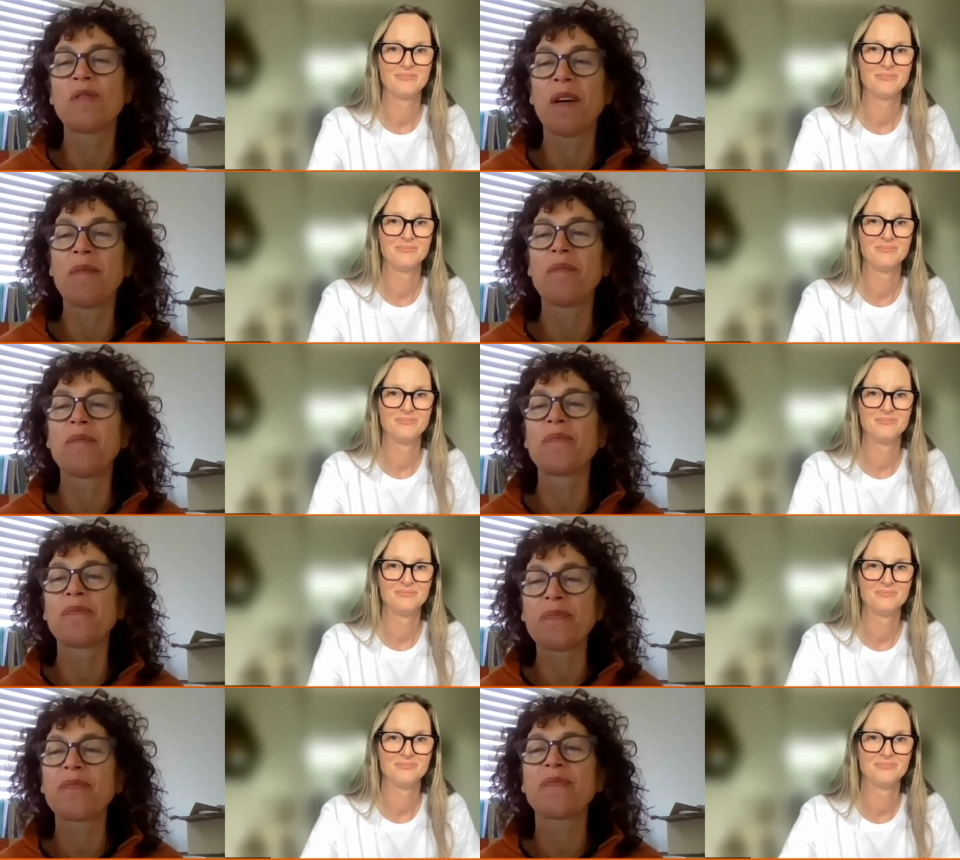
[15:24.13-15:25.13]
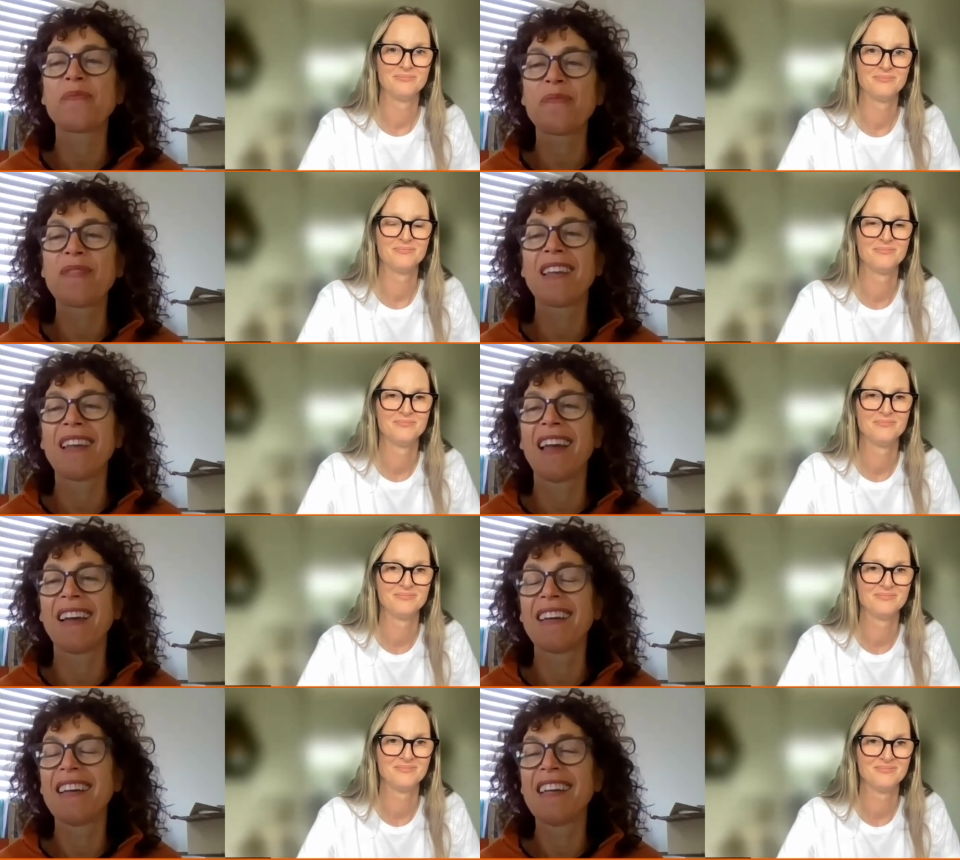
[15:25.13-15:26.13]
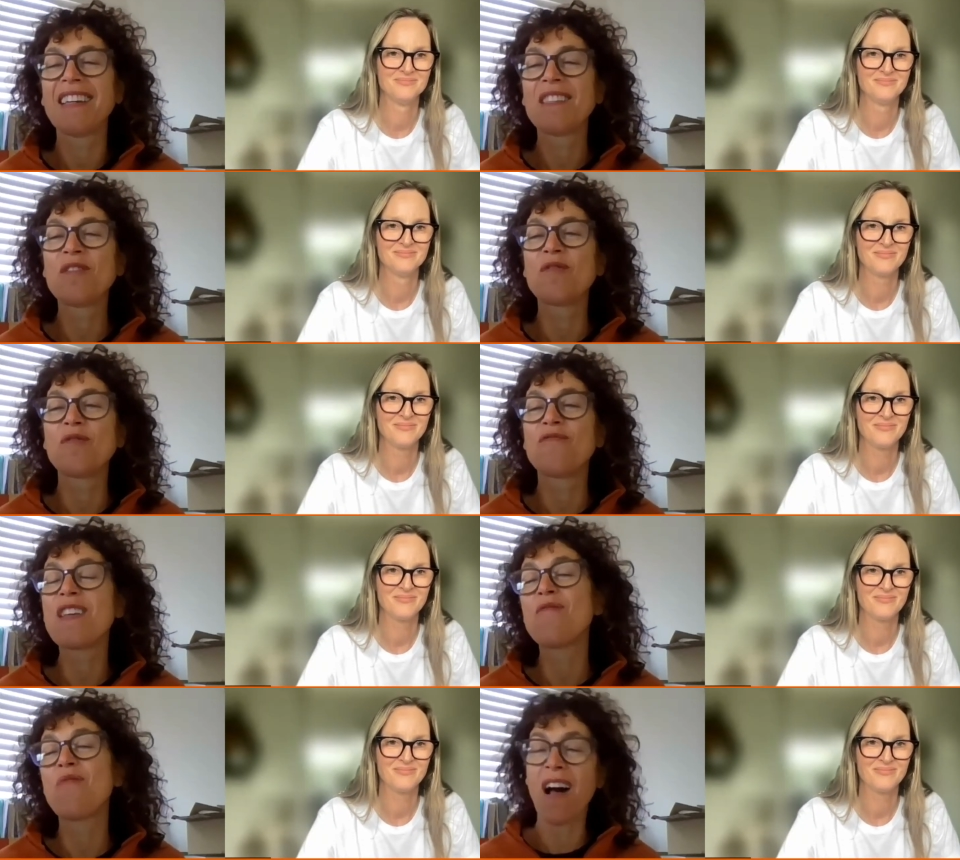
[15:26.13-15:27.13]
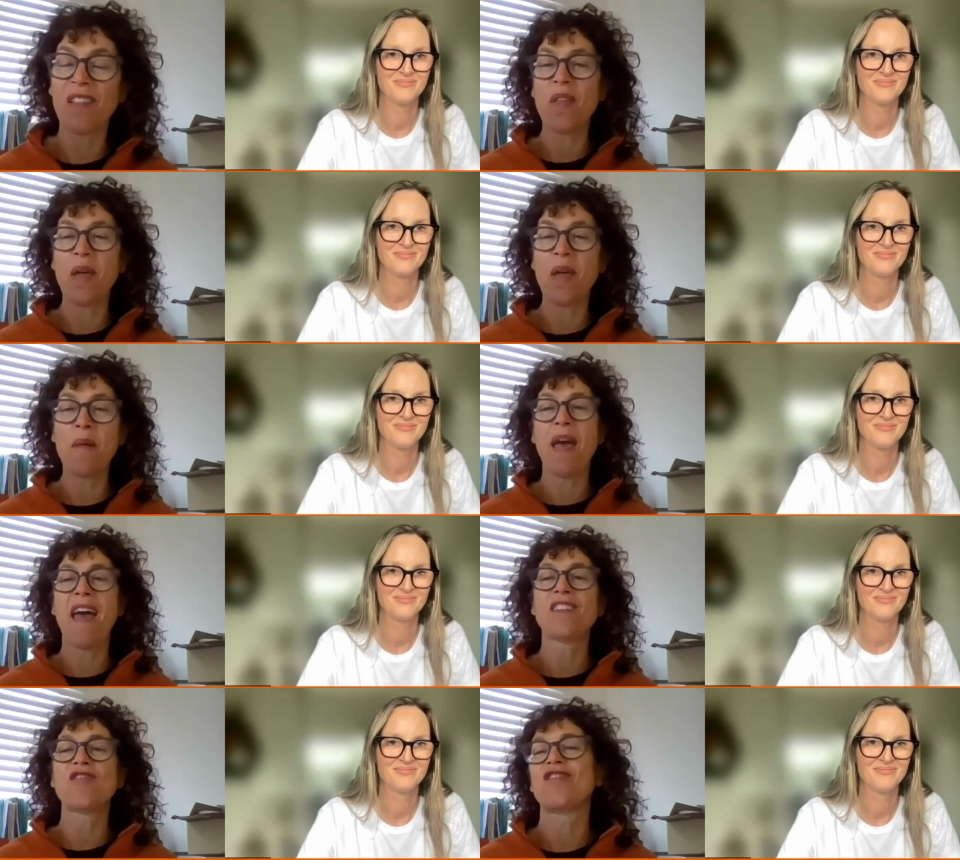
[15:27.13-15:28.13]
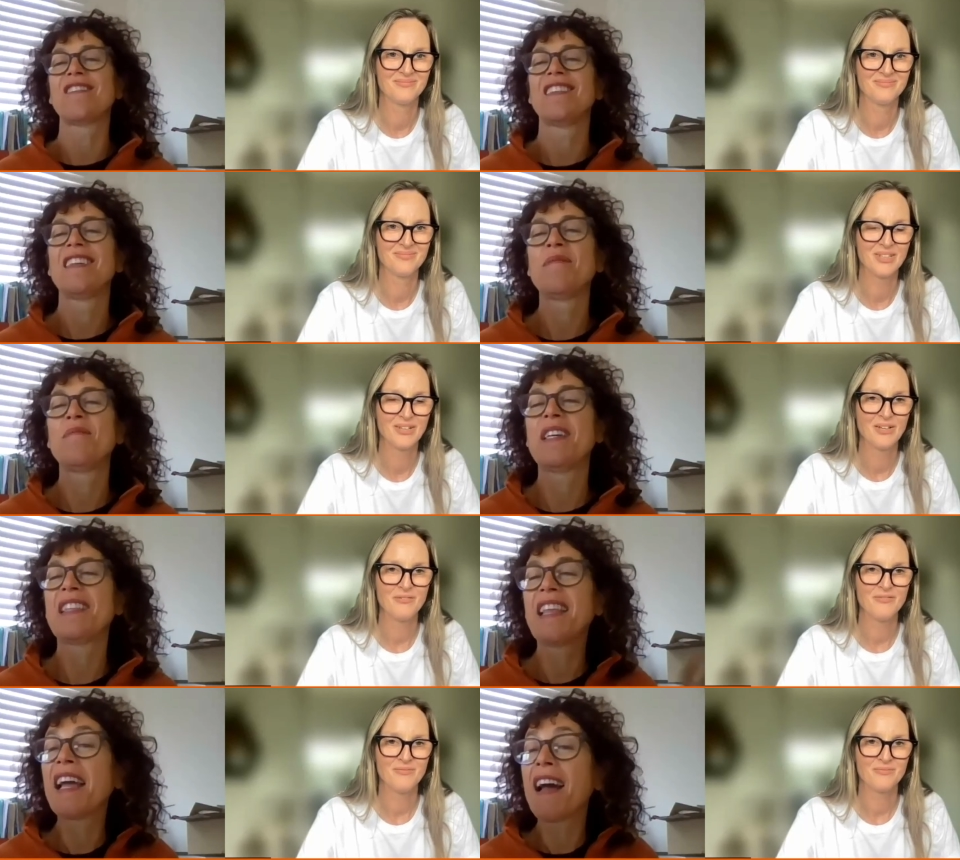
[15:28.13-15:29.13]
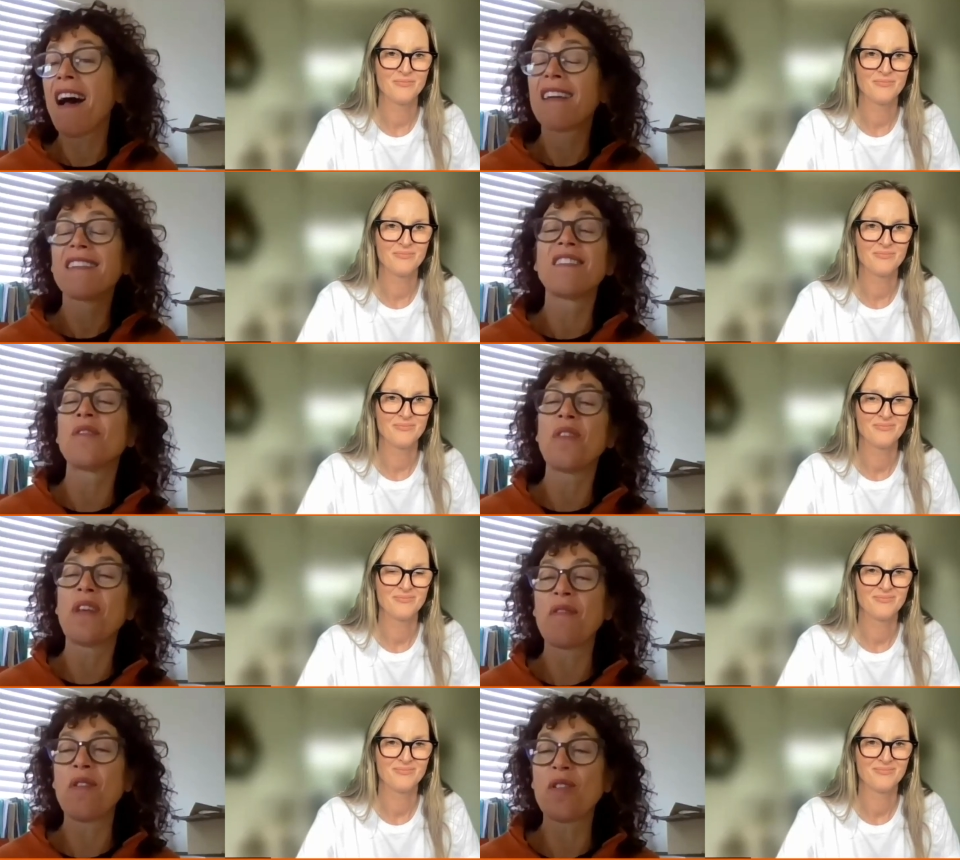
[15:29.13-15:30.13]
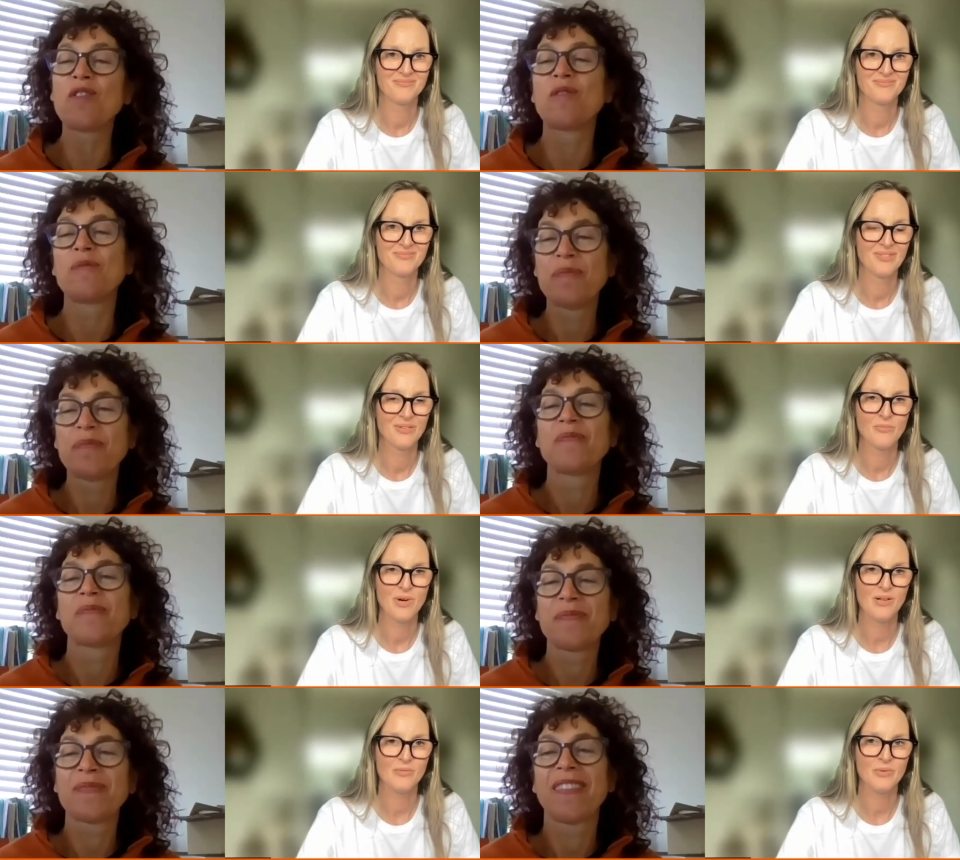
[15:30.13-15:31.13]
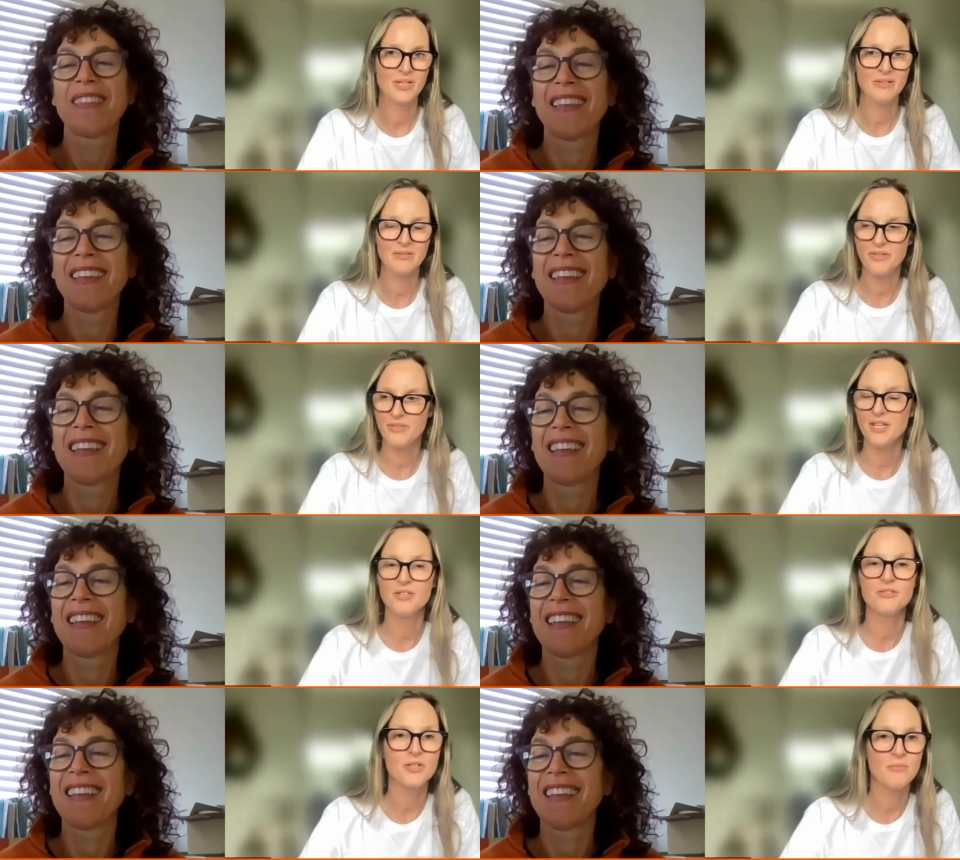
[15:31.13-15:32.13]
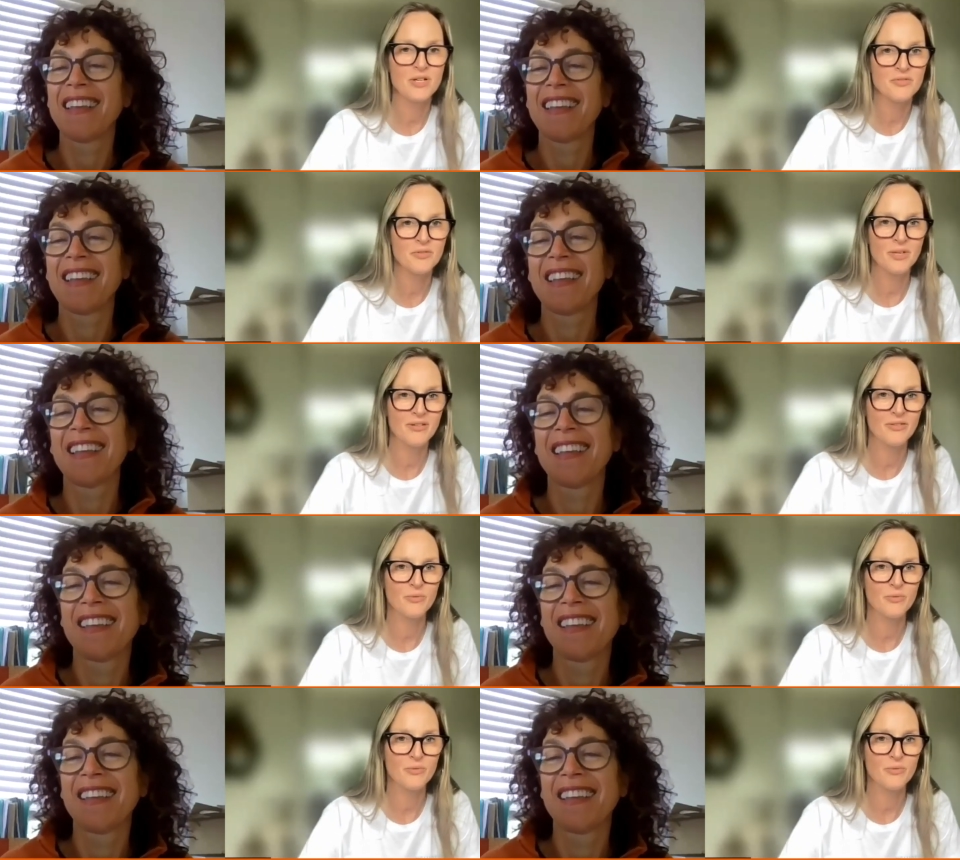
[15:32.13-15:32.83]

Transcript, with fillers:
Speaker 1: um, yeah, to rewild their patch, be it their garden or their
Speaker 2: verge. Well, we thank you so much for being the